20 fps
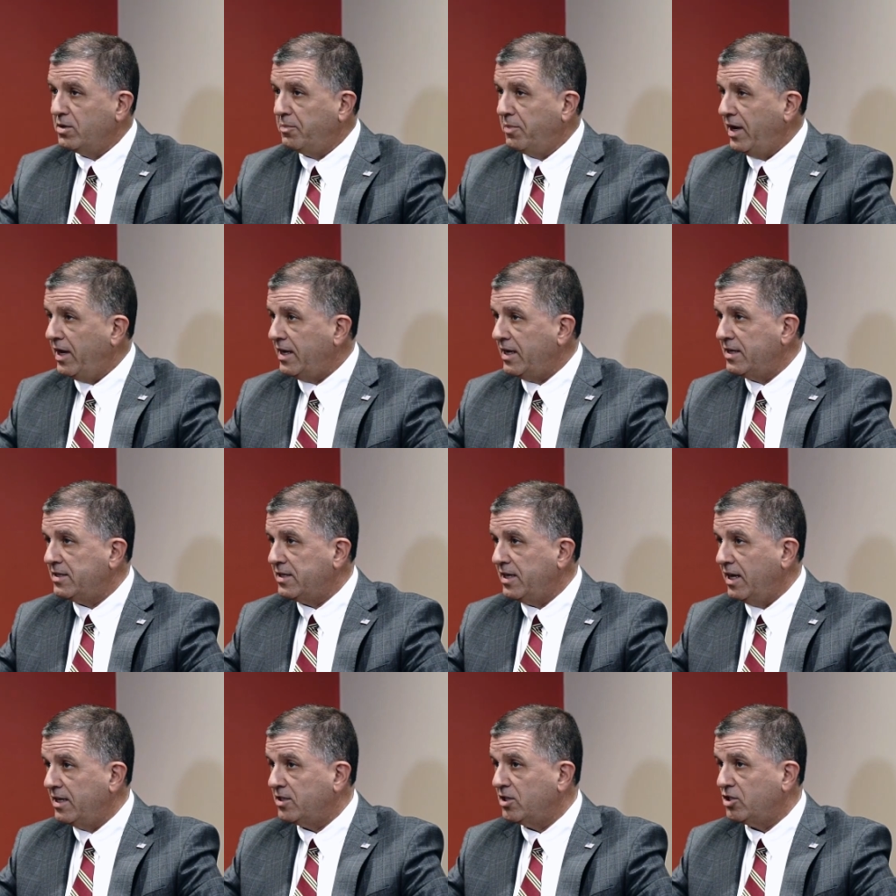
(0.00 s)
the bank
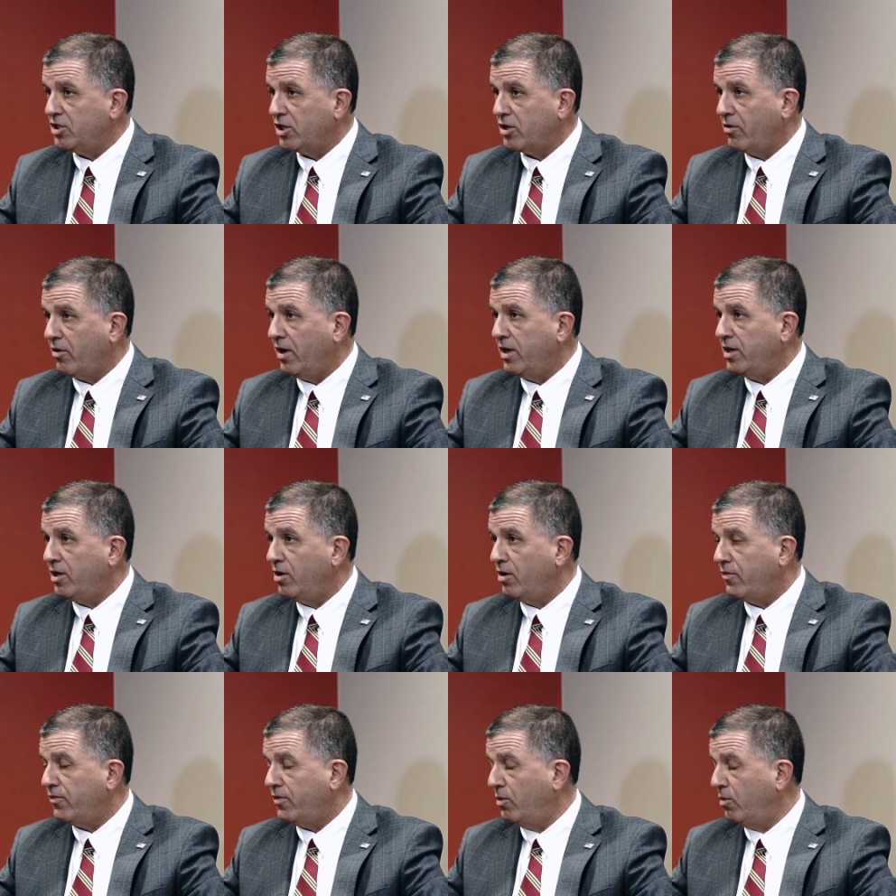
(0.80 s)
has had such a great
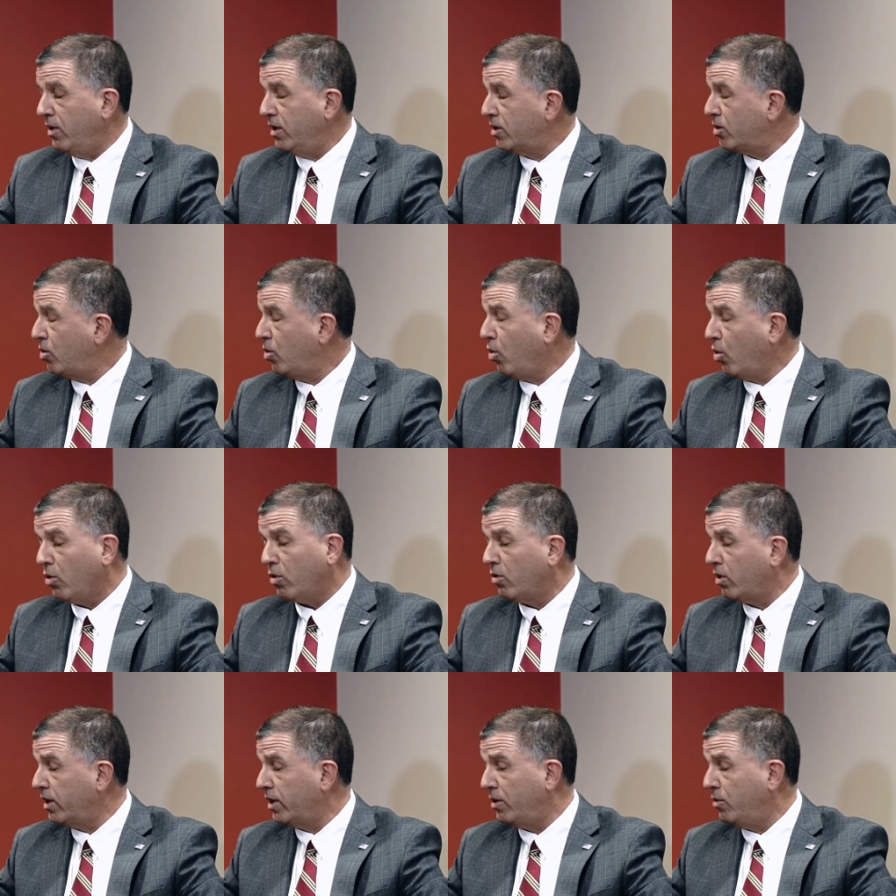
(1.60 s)
year. If you went
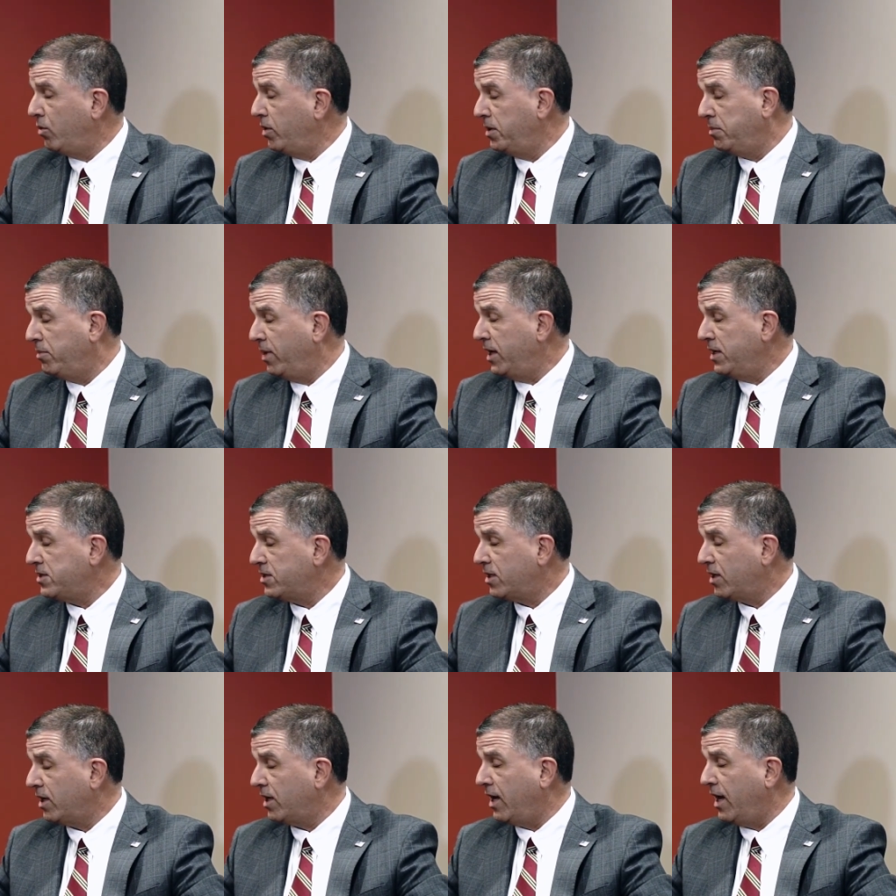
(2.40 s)
quarterly, we
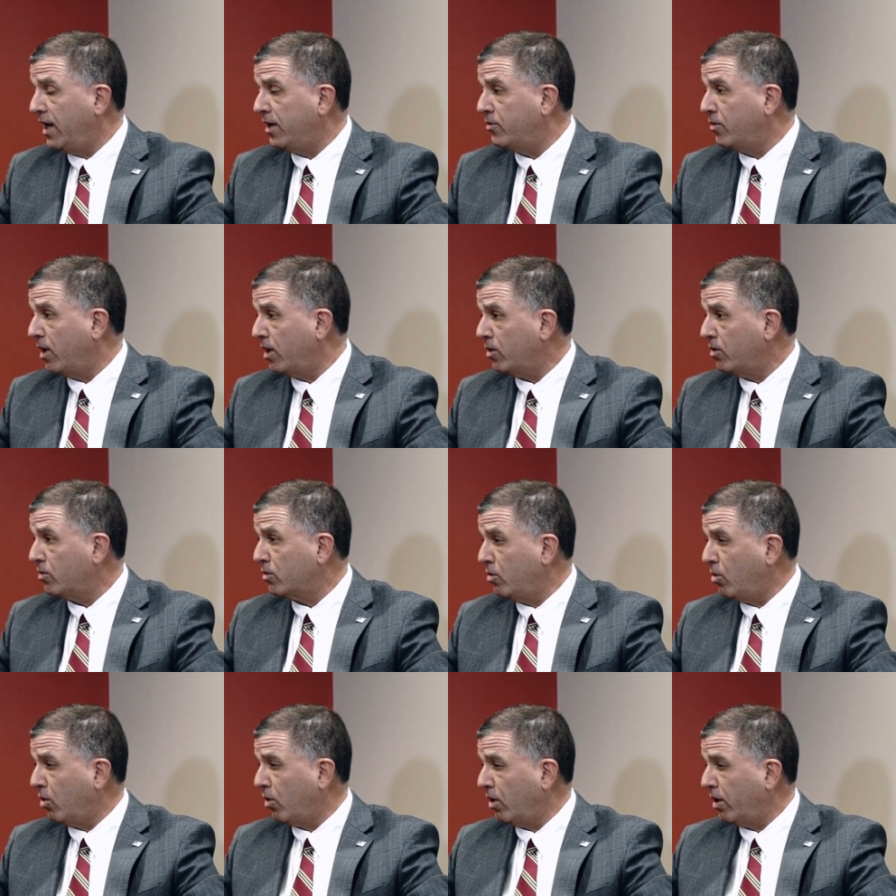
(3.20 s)
basically had
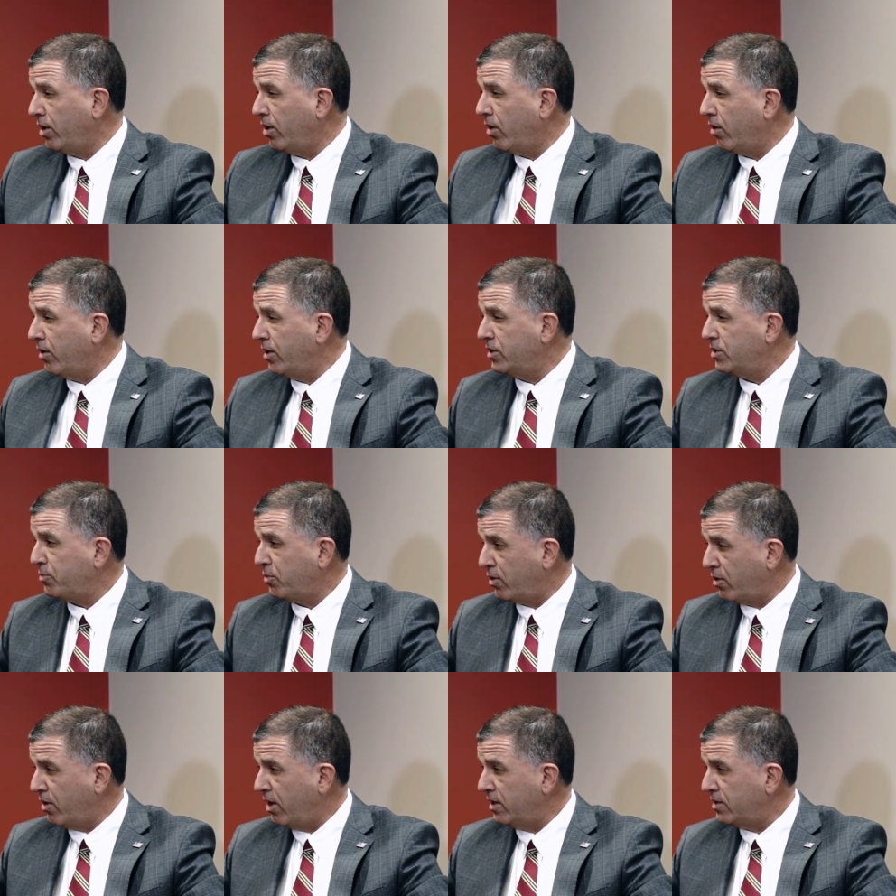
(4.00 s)
record quarterly earnings
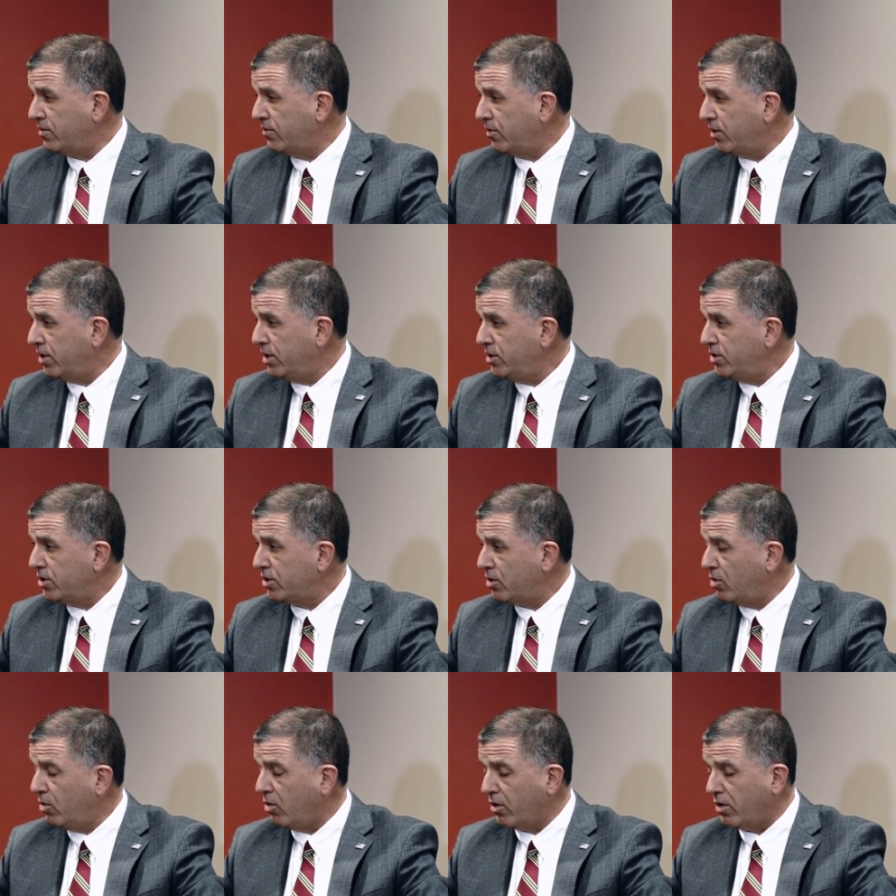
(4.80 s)
progressively
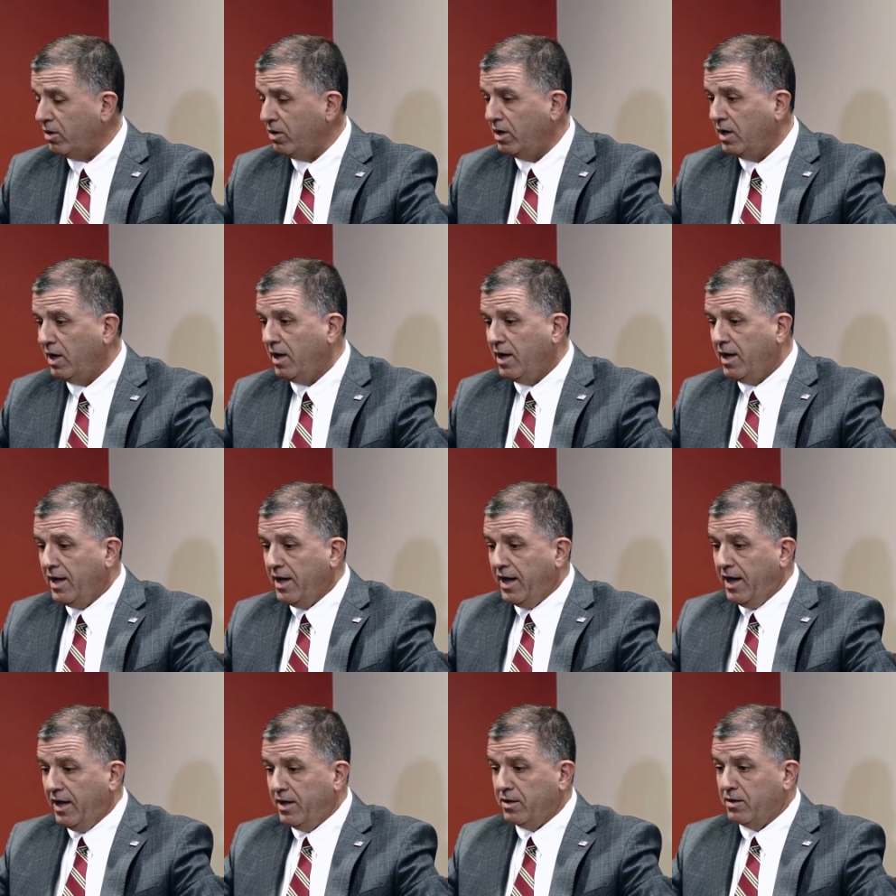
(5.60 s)
each quarter
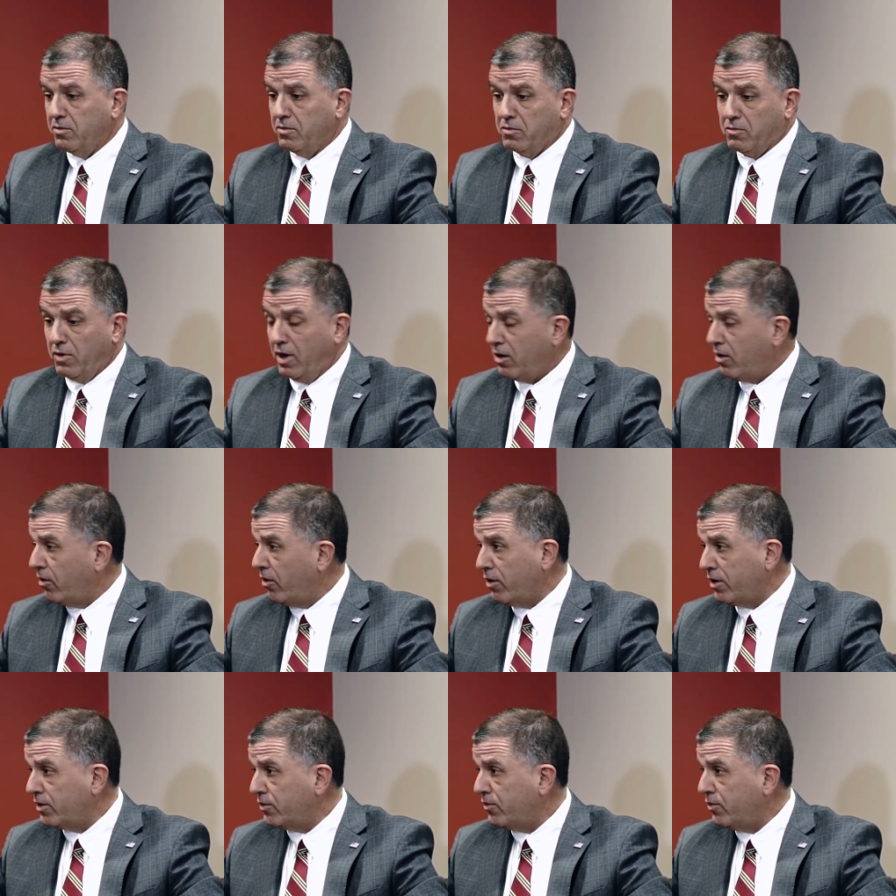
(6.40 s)
and
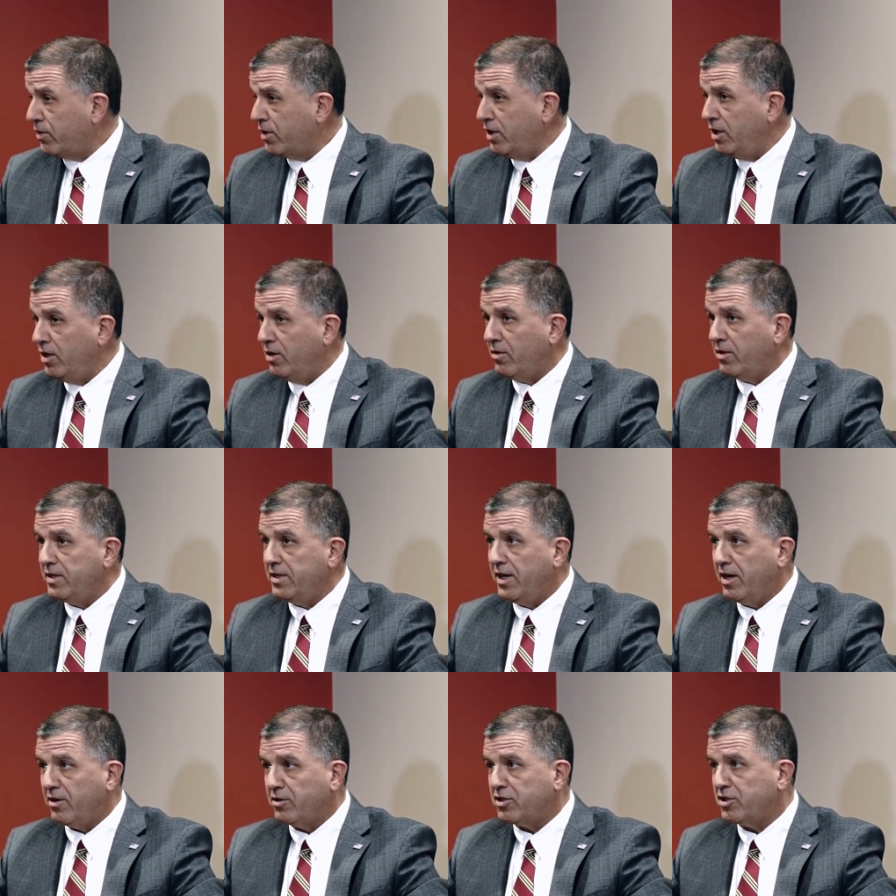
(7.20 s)
record earnings for the year,
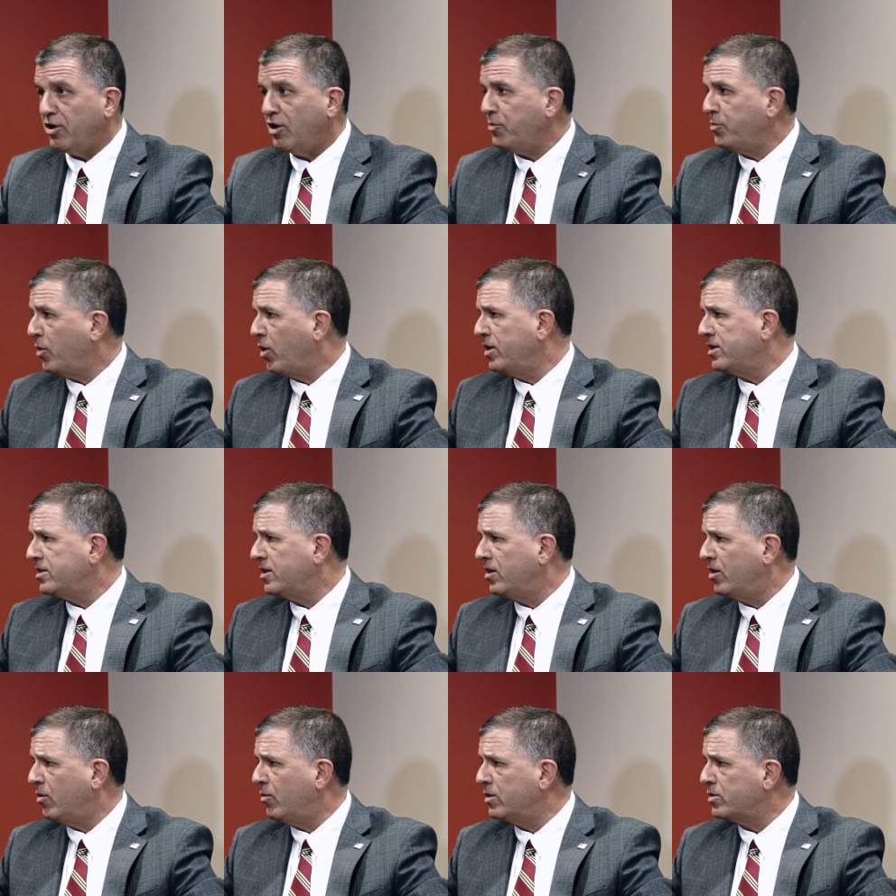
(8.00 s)
and yet our stock
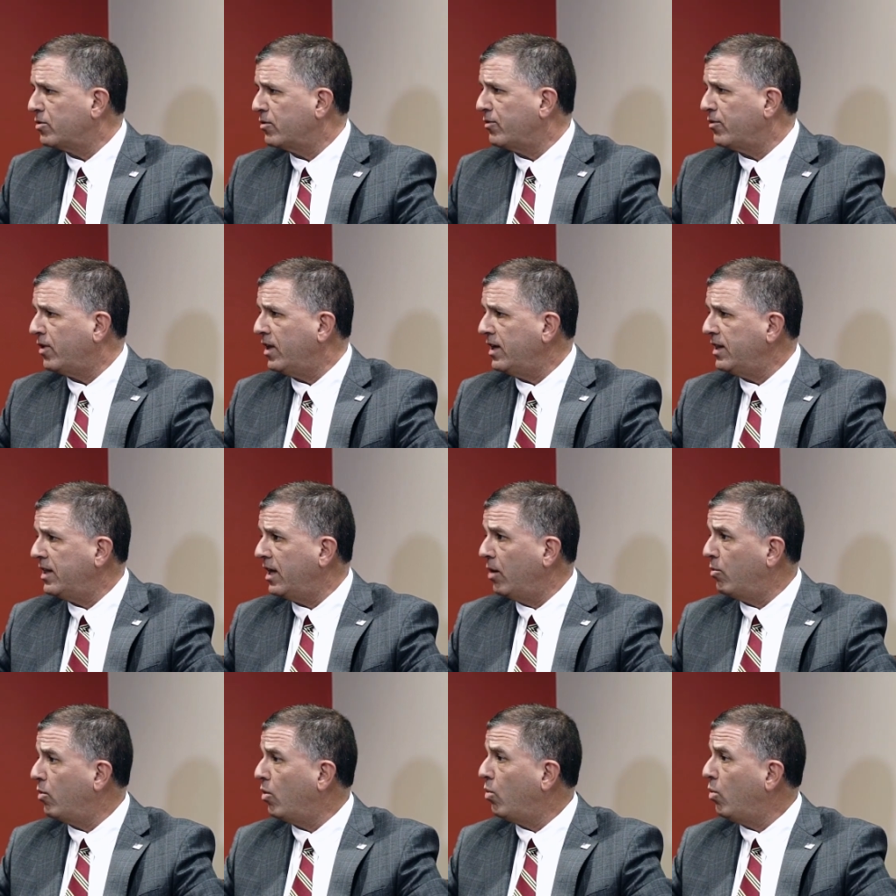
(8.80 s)
price didn't always reflect that.